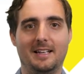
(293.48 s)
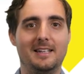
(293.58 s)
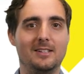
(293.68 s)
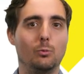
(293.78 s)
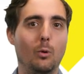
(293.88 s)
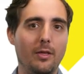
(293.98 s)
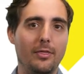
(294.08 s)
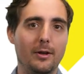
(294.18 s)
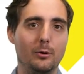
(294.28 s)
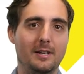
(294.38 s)
It is
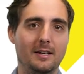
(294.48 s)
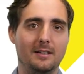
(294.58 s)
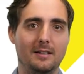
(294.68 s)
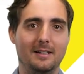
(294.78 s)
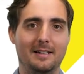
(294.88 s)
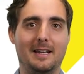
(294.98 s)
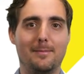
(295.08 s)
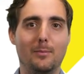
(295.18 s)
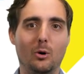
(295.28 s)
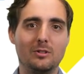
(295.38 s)
worth noting that
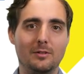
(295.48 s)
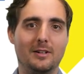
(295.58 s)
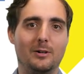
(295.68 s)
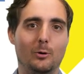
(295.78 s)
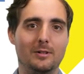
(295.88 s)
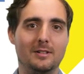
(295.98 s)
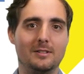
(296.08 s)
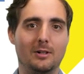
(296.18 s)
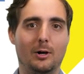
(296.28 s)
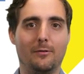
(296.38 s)
most of the
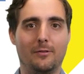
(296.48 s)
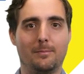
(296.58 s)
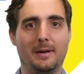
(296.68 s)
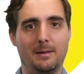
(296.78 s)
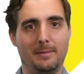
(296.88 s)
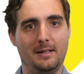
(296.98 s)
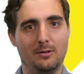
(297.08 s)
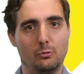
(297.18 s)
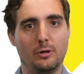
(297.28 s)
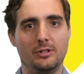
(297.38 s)
courses offered by the
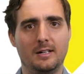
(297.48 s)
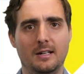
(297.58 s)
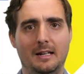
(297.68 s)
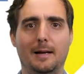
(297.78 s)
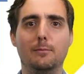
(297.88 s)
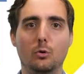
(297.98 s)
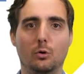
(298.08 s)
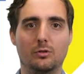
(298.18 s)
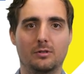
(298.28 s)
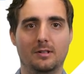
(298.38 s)
METIS project are
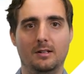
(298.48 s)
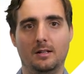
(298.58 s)
MOOCs.